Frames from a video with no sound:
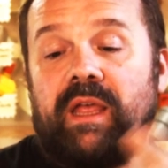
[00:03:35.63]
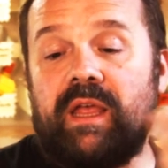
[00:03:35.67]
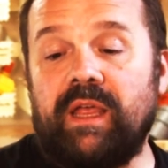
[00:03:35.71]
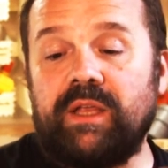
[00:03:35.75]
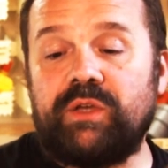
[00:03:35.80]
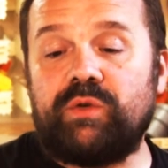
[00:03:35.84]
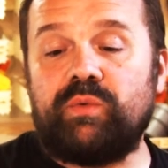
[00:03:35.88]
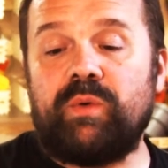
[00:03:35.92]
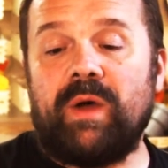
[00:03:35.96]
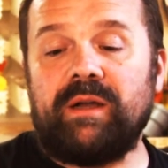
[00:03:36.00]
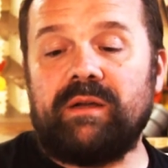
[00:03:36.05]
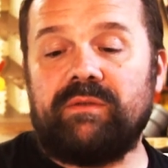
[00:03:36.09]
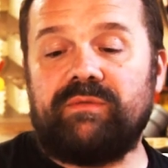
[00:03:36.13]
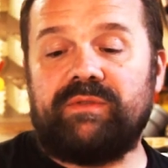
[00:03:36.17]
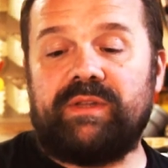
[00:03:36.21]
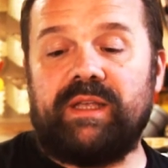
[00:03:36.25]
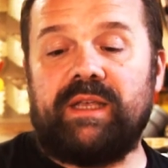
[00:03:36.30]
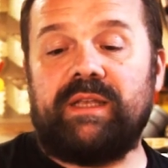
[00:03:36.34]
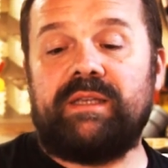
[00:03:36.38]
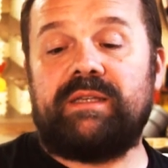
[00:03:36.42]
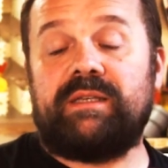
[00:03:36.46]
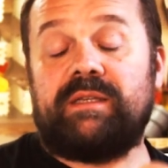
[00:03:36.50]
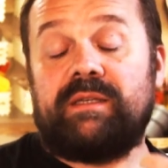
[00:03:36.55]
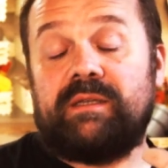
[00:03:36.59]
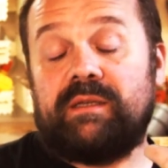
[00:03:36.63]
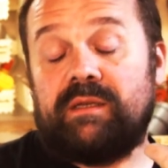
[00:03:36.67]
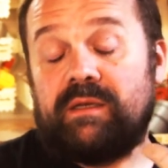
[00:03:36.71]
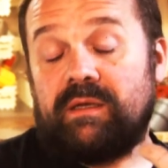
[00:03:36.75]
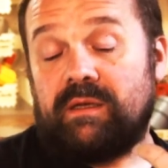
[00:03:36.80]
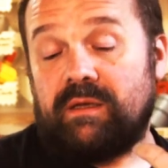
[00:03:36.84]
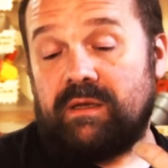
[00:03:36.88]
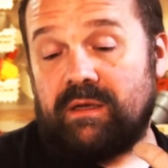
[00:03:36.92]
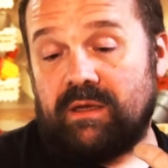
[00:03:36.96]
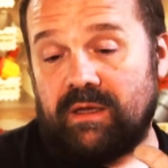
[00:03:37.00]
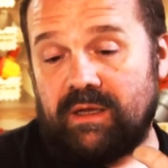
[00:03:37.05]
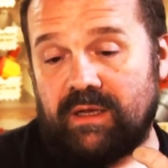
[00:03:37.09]
Each one of these
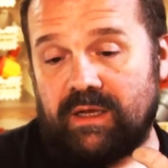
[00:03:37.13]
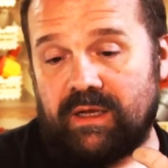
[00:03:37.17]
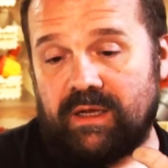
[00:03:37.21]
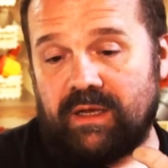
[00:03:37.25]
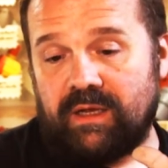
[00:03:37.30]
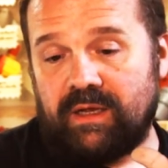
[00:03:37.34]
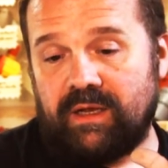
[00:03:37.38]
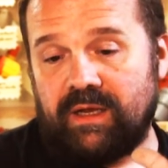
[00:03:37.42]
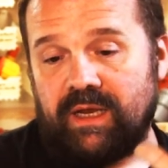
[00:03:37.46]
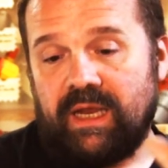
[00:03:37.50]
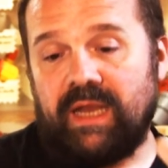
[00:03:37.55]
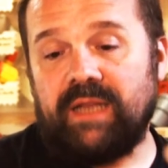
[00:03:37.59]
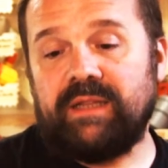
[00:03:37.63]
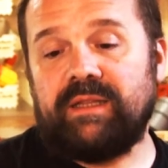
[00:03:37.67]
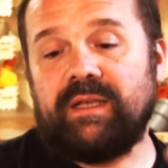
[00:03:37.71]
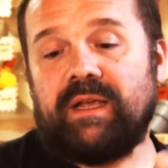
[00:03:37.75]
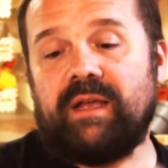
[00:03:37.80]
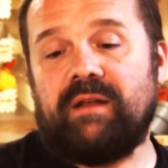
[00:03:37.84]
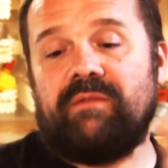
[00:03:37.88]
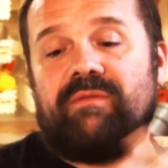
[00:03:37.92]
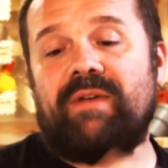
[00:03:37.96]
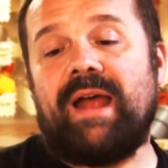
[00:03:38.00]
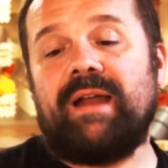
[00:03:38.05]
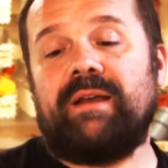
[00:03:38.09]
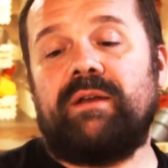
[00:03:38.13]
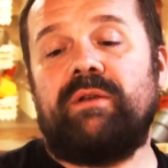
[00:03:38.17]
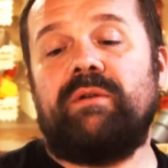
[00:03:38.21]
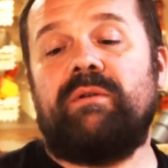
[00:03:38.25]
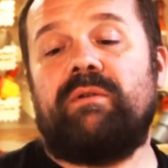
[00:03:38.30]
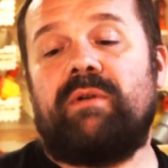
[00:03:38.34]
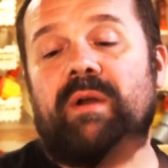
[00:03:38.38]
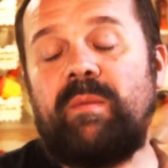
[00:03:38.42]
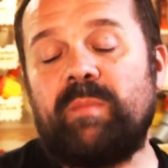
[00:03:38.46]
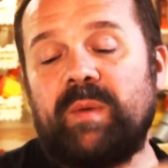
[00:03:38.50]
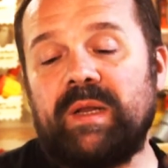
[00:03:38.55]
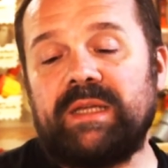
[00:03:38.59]
uh, integer
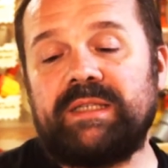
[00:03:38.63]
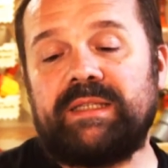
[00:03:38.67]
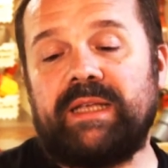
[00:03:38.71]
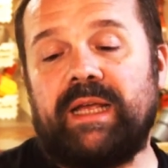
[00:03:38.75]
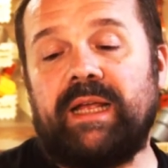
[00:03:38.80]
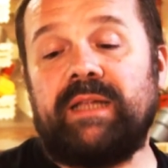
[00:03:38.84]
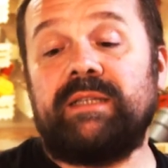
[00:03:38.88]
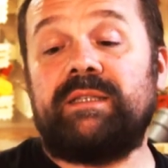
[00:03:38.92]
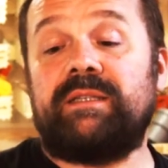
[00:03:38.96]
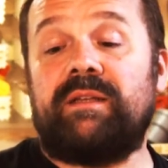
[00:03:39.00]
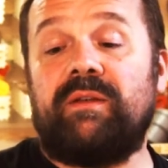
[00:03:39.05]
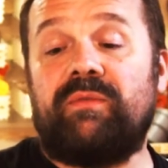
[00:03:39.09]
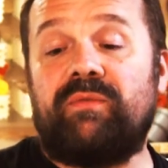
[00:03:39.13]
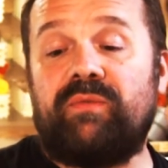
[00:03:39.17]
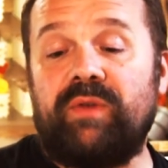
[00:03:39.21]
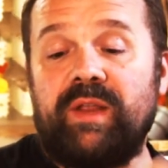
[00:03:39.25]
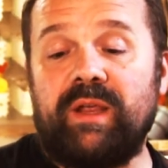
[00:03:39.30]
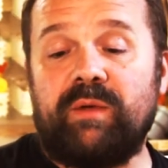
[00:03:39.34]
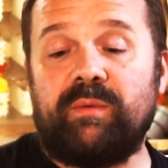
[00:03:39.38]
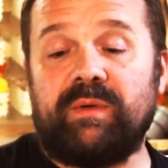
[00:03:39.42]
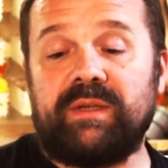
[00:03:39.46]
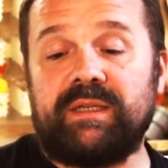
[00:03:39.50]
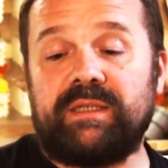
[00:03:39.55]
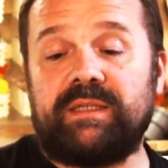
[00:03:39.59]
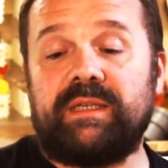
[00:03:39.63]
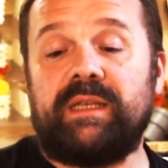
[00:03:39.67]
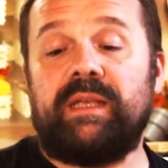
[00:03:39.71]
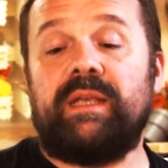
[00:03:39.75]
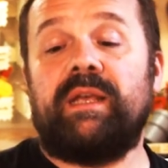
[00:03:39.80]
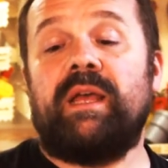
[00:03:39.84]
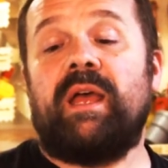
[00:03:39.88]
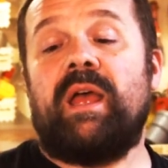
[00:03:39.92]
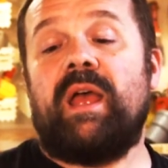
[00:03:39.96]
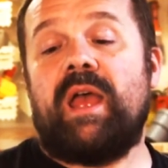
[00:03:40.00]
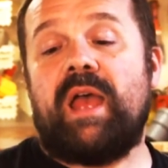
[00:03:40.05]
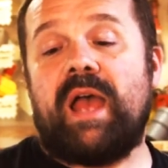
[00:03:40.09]
value represents the
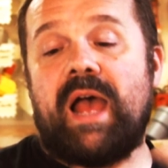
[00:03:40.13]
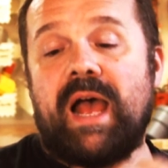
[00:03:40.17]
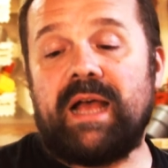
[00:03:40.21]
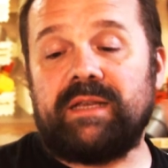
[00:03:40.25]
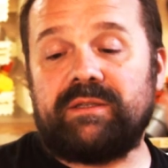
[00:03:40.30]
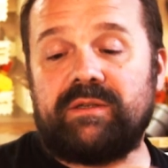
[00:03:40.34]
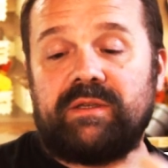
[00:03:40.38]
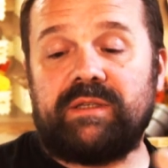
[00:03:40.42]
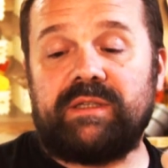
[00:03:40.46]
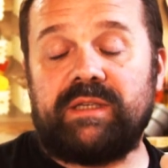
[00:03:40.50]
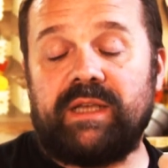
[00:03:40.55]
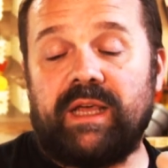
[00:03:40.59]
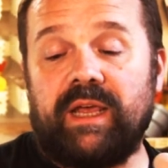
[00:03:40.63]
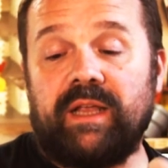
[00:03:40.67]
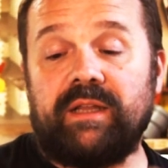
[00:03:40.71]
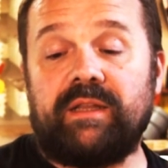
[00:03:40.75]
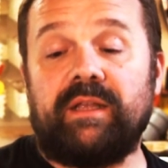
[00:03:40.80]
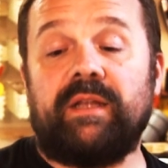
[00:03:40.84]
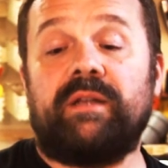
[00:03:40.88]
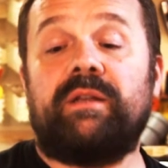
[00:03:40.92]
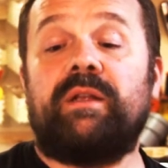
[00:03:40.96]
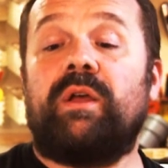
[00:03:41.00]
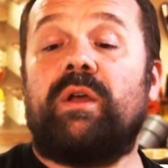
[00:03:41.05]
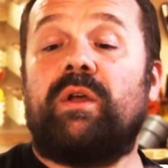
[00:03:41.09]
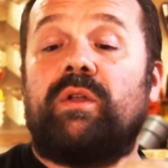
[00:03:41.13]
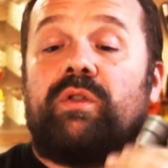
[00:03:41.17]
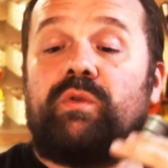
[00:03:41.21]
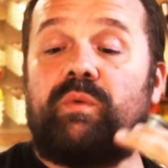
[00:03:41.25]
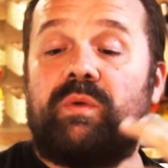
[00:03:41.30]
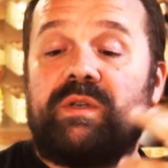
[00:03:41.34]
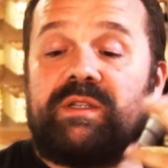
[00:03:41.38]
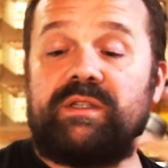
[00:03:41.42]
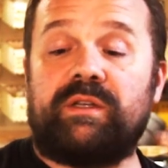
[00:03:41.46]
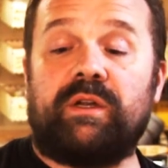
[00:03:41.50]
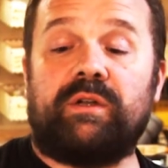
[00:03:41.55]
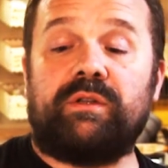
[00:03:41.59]
frequency associated
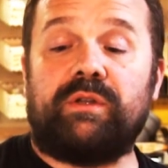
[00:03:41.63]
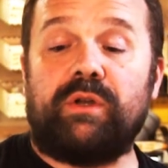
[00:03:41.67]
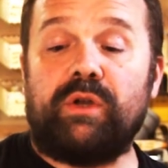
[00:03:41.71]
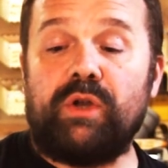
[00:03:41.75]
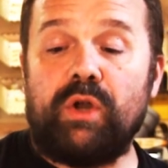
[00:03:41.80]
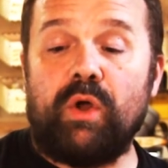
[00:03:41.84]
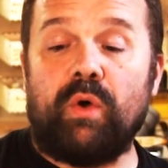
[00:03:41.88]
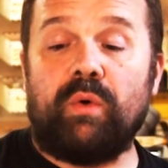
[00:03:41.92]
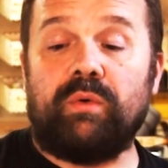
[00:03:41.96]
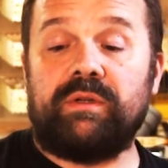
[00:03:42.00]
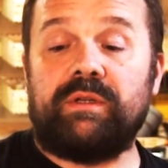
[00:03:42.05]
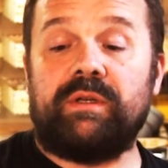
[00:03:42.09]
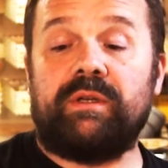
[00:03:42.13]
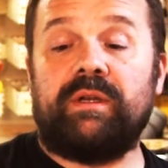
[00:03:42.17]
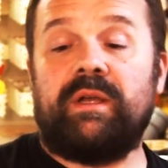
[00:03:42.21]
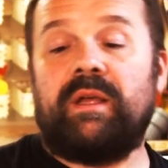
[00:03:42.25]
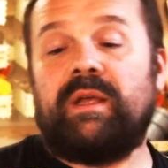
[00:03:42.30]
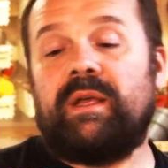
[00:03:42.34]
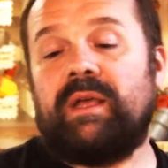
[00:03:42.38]
to a certain note.